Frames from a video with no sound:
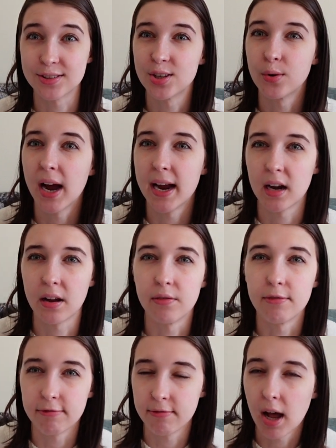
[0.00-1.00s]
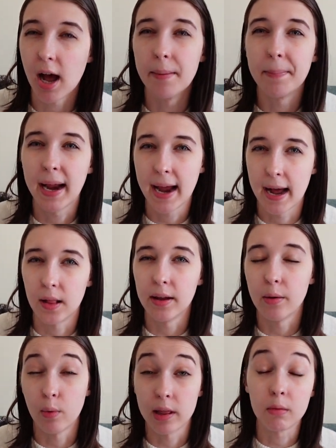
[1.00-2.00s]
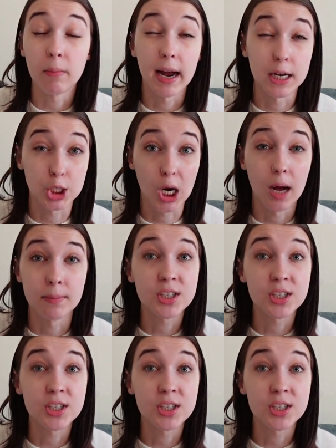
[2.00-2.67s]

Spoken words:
So kind of up my alley with my job.